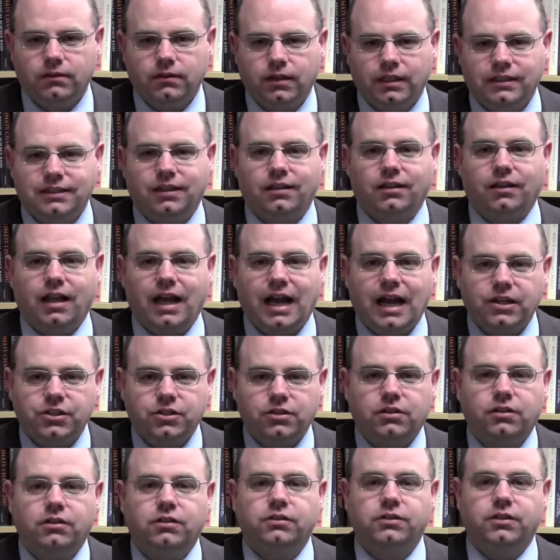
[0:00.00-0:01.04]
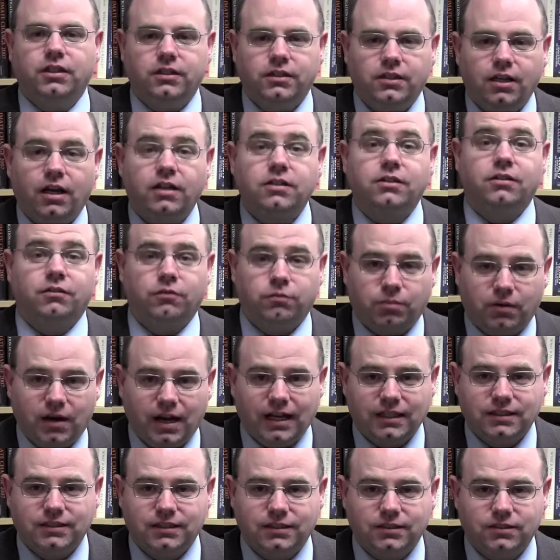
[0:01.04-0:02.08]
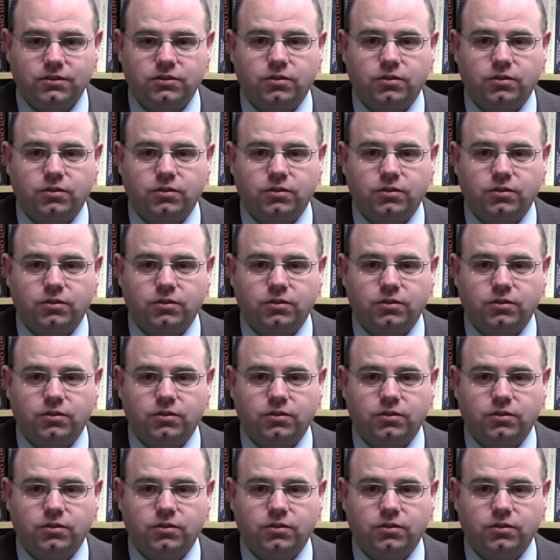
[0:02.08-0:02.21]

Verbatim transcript: It's a logical deductive process.